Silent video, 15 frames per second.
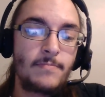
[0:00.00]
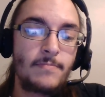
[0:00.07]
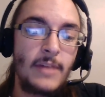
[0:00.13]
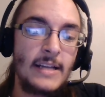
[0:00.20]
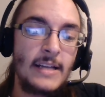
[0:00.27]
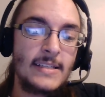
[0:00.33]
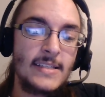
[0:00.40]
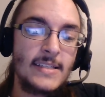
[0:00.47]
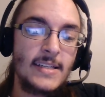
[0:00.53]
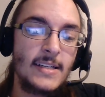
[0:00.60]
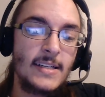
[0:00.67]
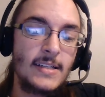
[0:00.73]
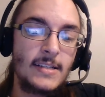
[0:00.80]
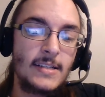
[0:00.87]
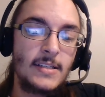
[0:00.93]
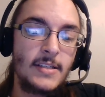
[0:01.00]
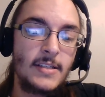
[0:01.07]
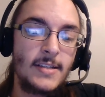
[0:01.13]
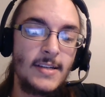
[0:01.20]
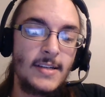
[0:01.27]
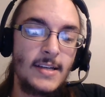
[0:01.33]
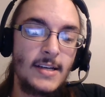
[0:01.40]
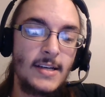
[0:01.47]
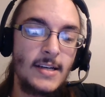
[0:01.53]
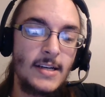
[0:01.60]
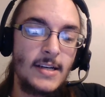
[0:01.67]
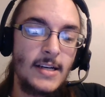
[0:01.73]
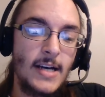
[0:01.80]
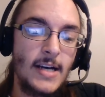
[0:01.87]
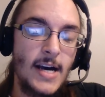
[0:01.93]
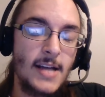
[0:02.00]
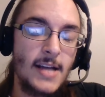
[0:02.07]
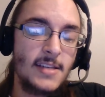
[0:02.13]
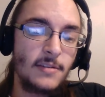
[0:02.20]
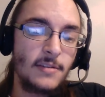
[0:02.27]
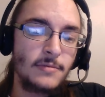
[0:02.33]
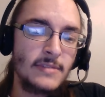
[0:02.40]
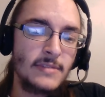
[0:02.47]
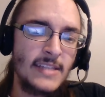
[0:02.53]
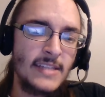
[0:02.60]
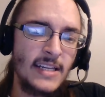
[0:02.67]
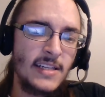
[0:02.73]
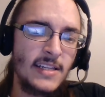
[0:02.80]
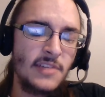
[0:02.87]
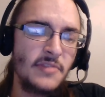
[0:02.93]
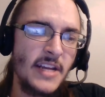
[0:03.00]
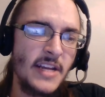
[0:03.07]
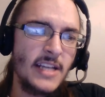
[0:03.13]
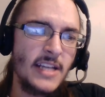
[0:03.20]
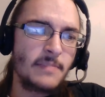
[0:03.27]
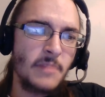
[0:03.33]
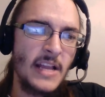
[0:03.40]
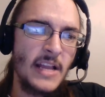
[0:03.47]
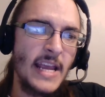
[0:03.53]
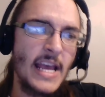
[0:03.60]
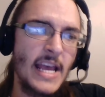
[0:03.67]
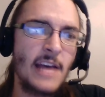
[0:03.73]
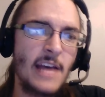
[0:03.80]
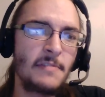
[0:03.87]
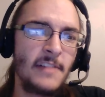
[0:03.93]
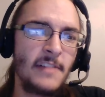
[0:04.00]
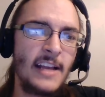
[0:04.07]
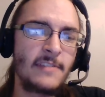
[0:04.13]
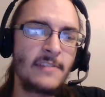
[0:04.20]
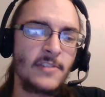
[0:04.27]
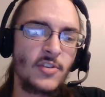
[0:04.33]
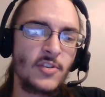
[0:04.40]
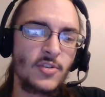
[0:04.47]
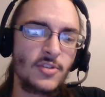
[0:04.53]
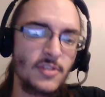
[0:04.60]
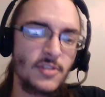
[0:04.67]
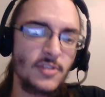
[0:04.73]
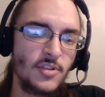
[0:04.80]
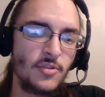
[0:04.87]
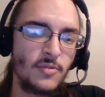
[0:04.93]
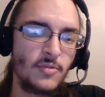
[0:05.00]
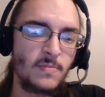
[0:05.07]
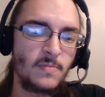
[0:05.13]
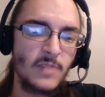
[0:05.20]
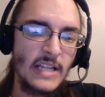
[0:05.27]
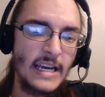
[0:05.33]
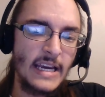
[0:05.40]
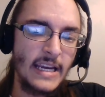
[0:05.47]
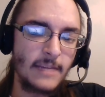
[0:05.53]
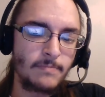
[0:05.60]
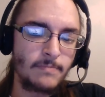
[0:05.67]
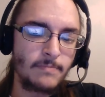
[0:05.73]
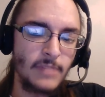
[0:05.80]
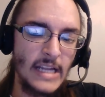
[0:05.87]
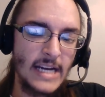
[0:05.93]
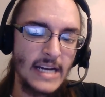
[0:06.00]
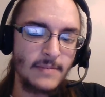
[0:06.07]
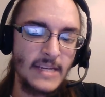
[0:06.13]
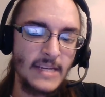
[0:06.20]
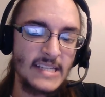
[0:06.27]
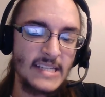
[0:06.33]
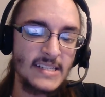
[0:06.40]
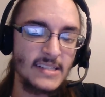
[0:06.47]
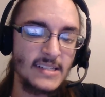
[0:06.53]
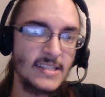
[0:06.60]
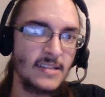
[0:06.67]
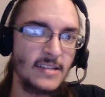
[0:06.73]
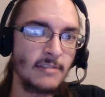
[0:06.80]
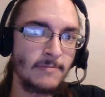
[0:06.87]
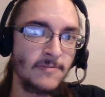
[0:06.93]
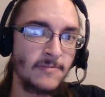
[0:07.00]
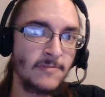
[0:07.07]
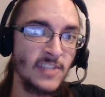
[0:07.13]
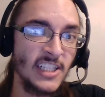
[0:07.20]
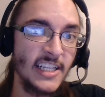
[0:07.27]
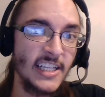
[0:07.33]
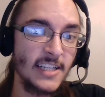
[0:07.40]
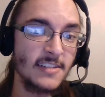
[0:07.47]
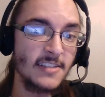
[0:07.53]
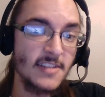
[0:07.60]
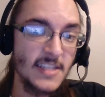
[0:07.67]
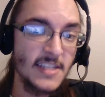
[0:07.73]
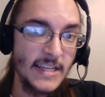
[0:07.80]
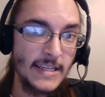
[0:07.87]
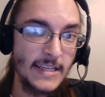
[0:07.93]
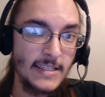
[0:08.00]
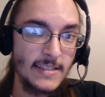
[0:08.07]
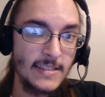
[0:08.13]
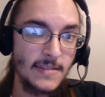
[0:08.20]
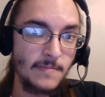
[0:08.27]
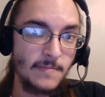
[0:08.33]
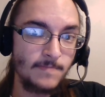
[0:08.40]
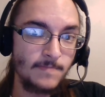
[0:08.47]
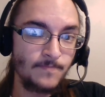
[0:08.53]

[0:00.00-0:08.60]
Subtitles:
but I don't think you need to play Half-Life in order to play Black Mesa to fully understand it.